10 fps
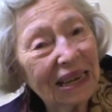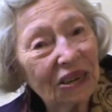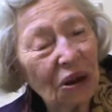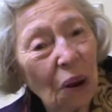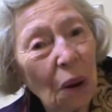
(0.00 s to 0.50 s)

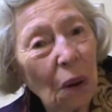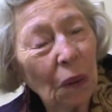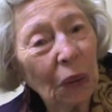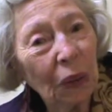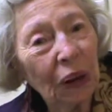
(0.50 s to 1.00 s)
So
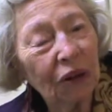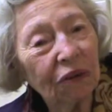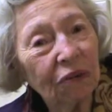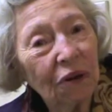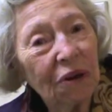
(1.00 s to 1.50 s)

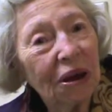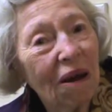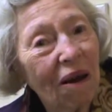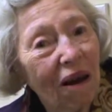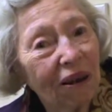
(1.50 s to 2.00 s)
it's very
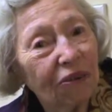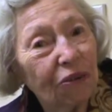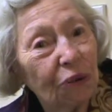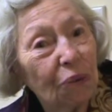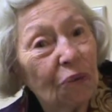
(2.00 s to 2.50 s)
hard
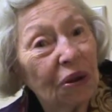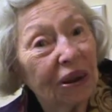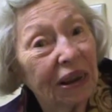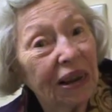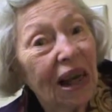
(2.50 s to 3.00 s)
to
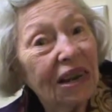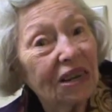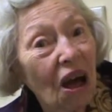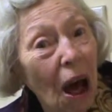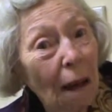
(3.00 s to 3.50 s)
really
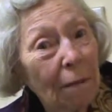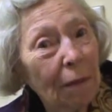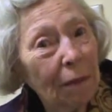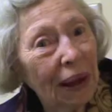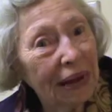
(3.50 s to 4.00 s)
time a
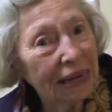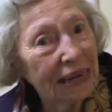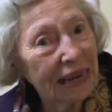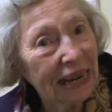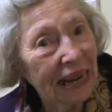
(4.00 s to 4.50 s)

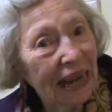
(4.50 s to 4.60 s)
painting.